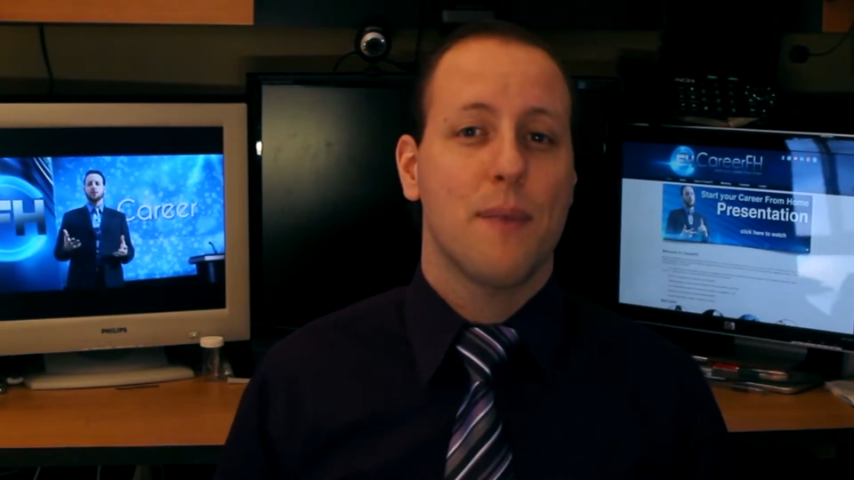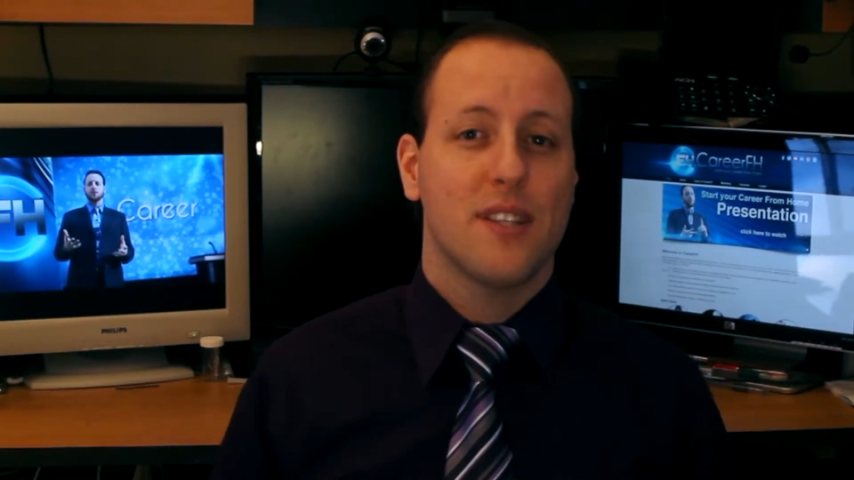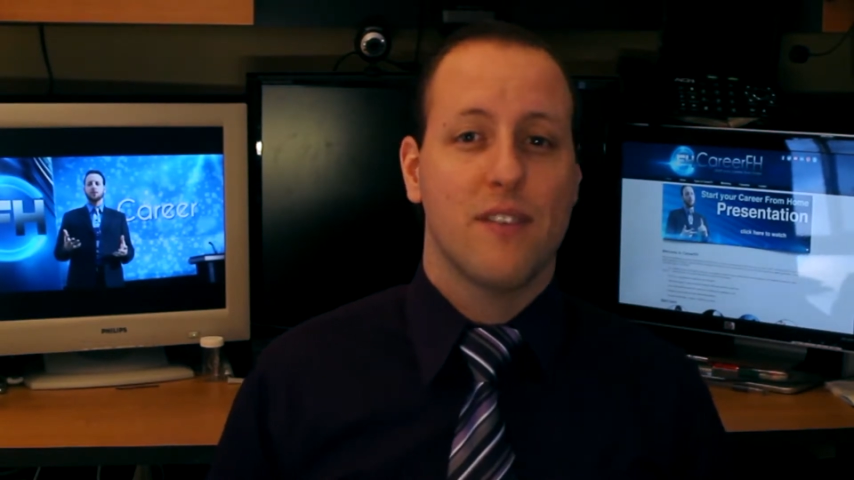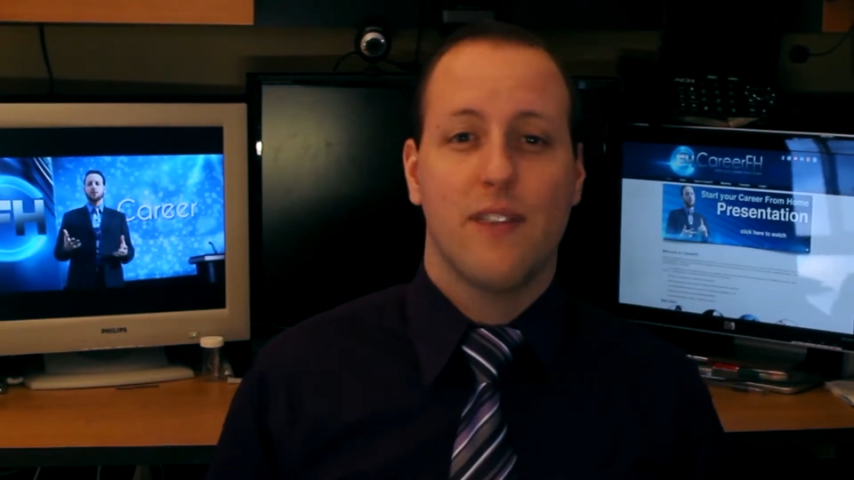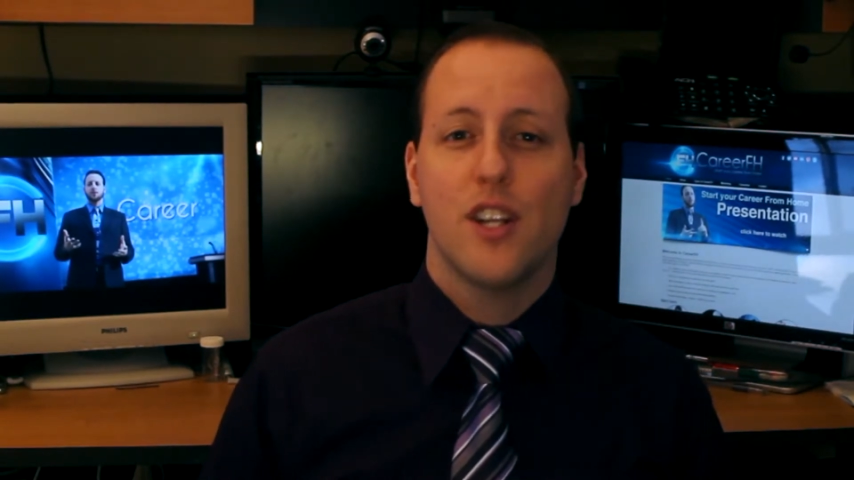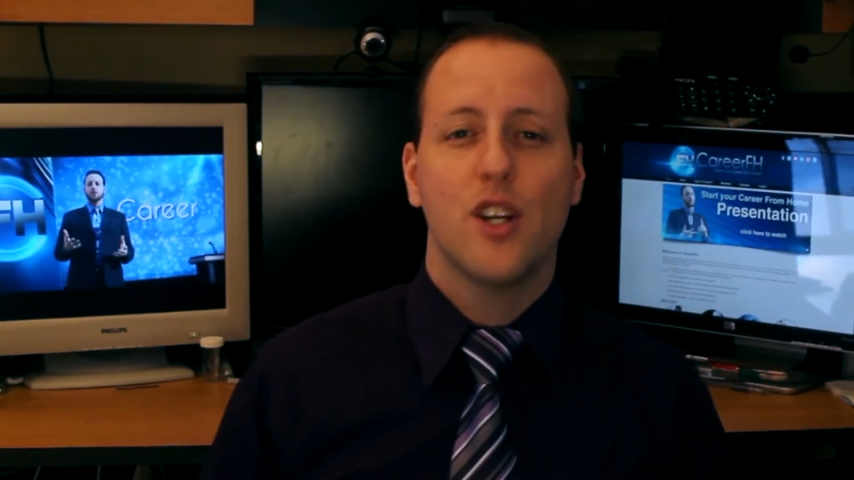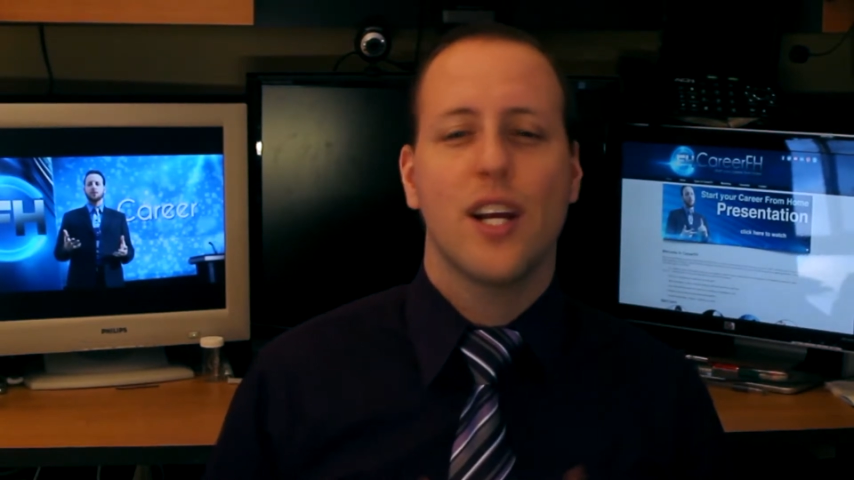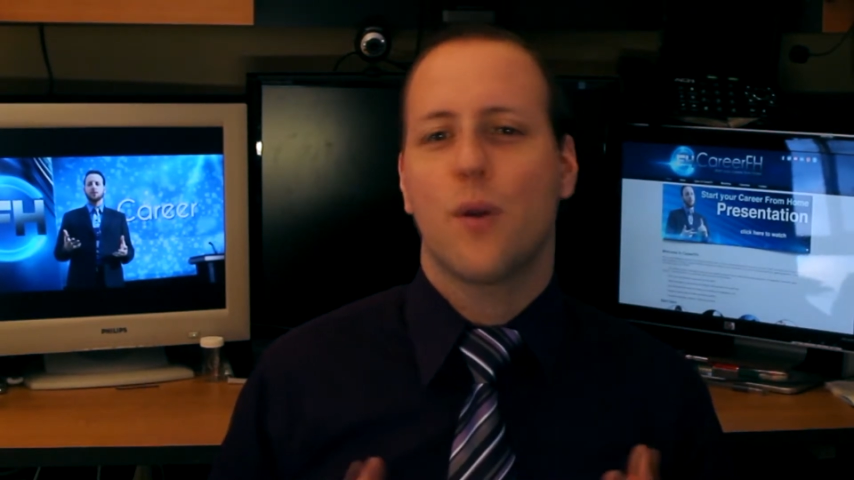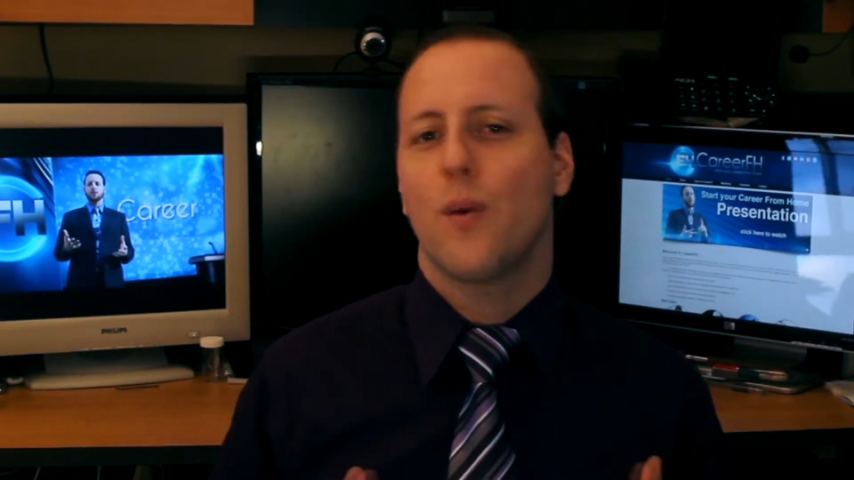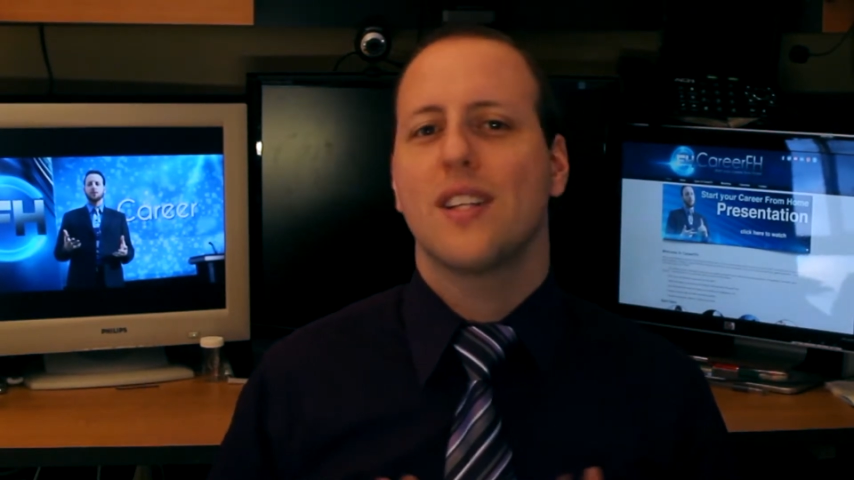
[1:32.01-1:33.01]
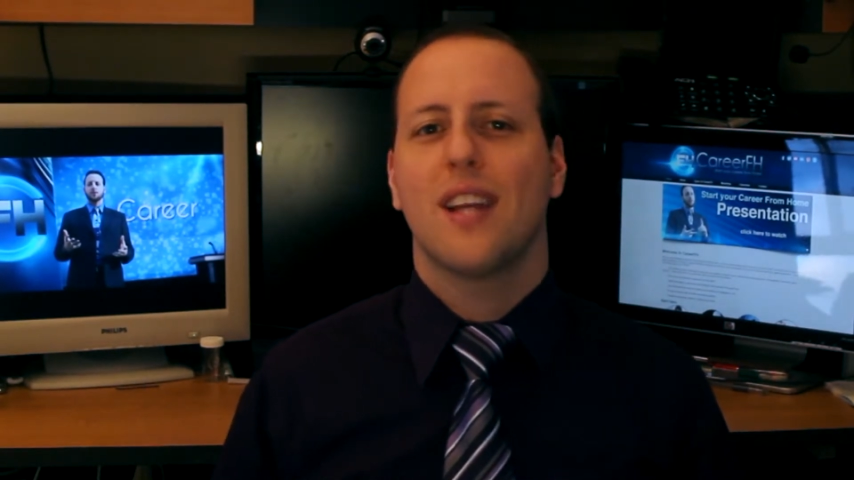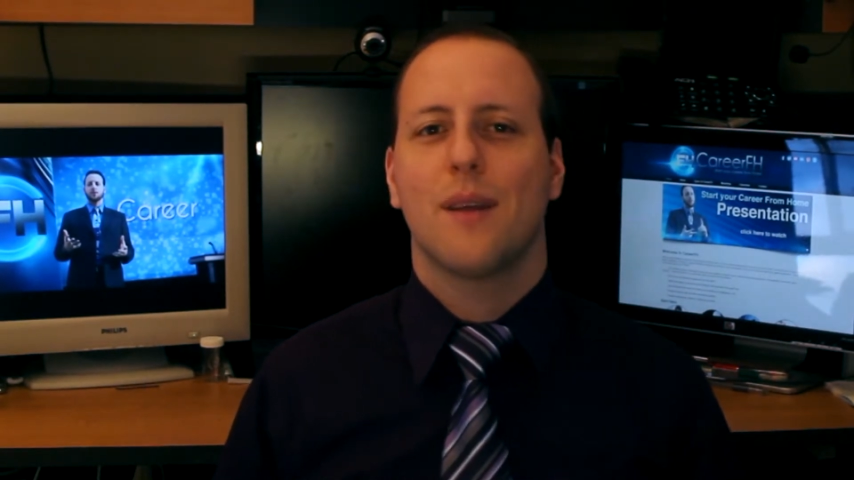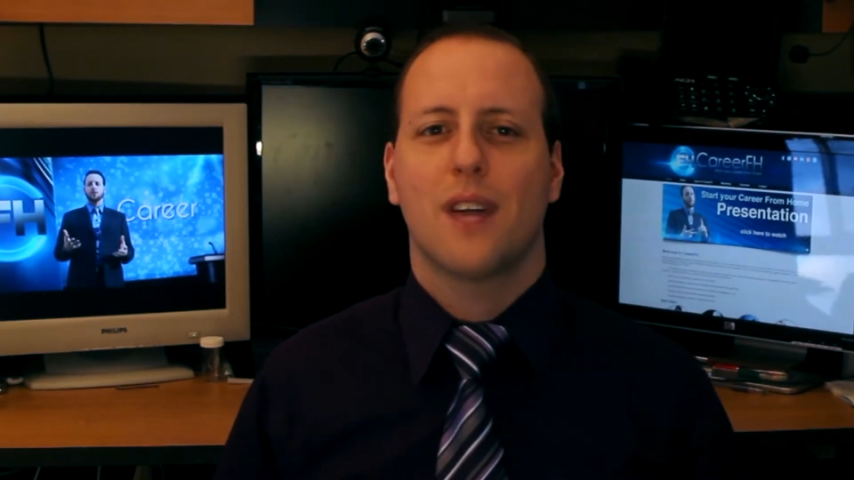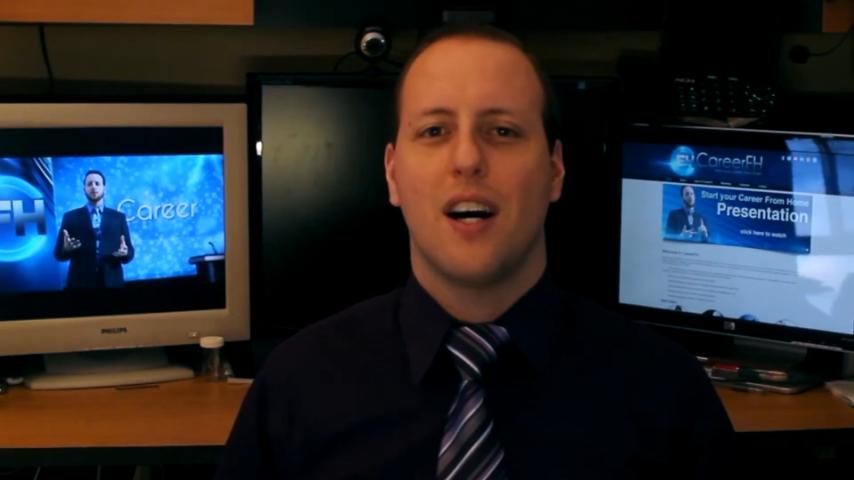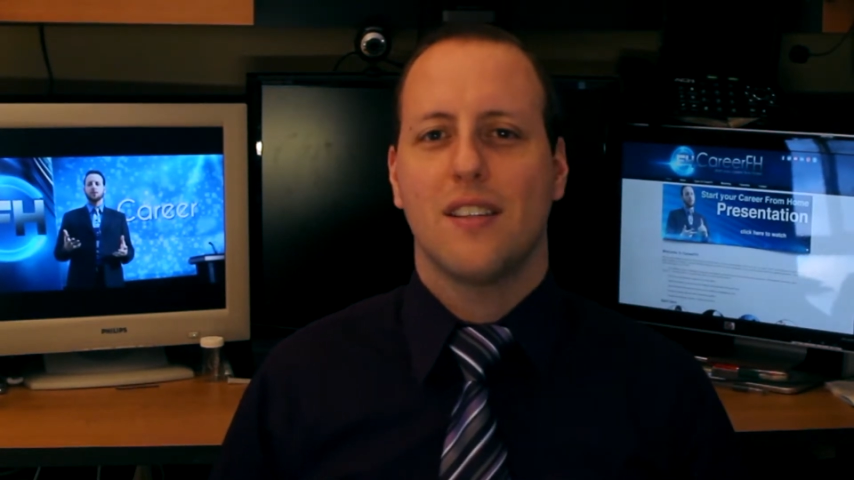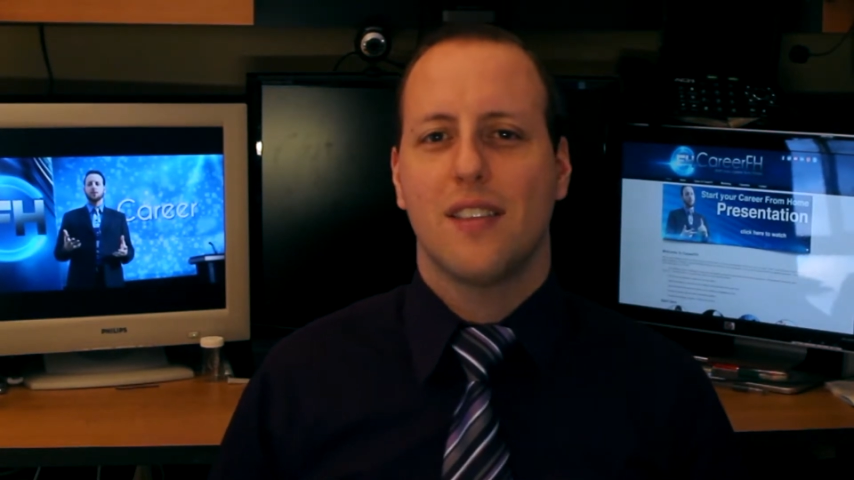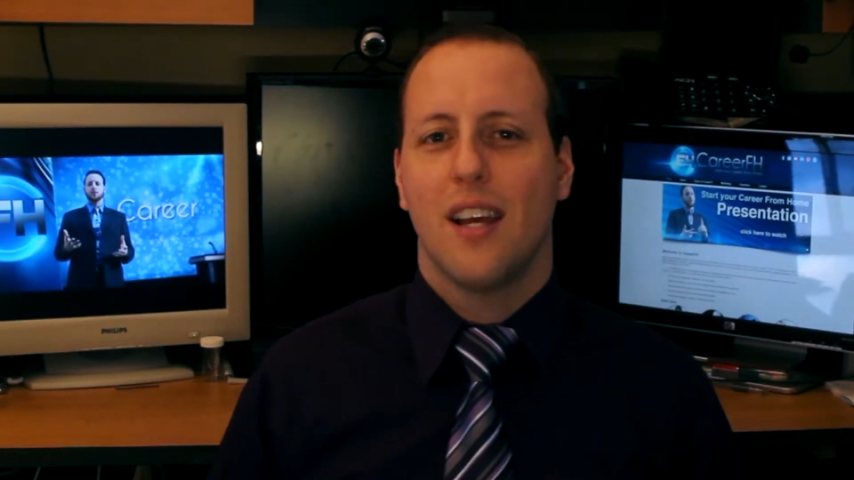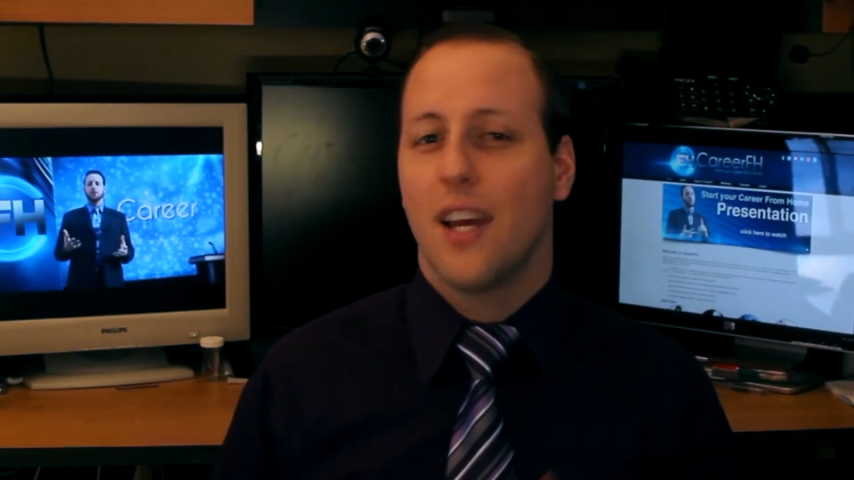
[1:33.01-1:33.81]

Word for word: as a vendor at a one-time cost.